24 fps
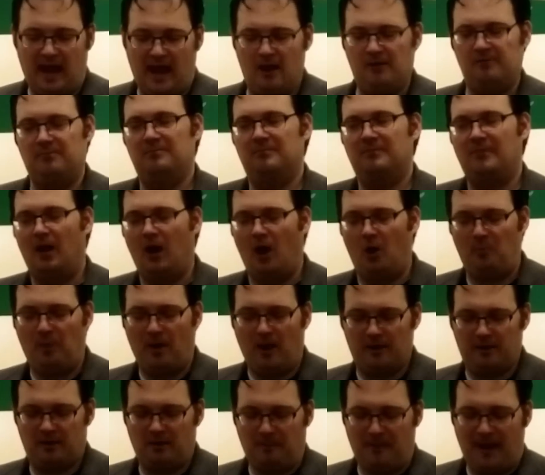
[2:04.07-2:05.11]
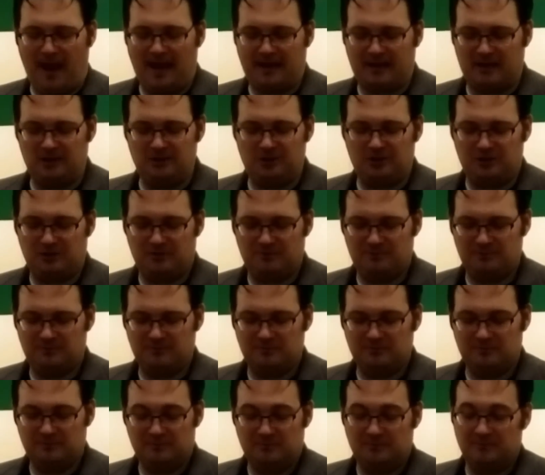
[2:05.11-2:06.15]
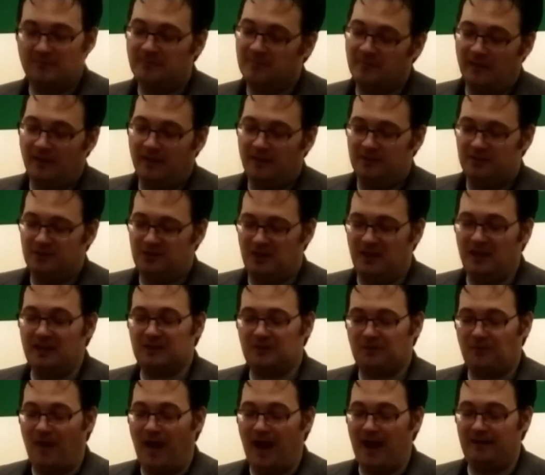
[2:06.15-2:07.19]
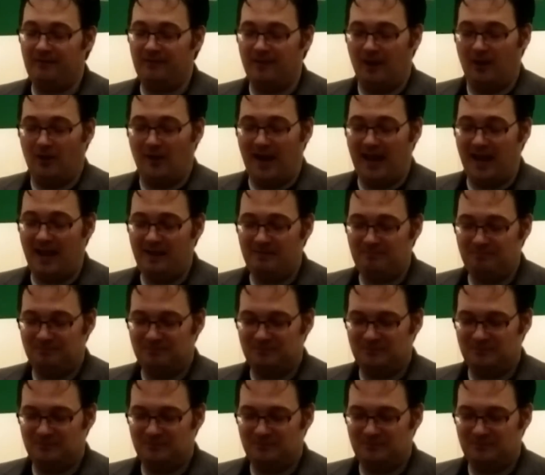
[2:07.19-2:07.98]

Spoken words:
at, all part of the package." "She is fine though, eh?"